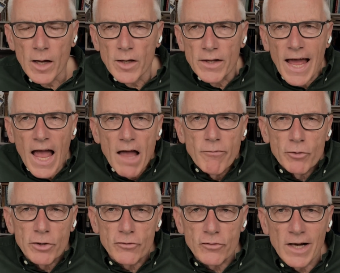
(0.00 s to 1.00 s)
The
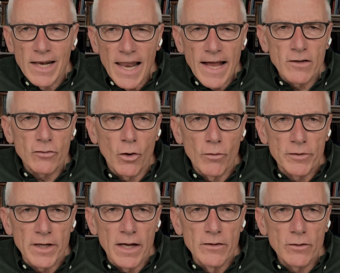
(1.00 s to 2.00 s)
average length of
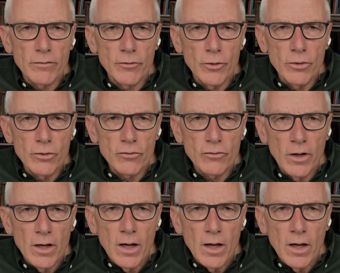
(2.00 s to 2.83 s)
the interviews,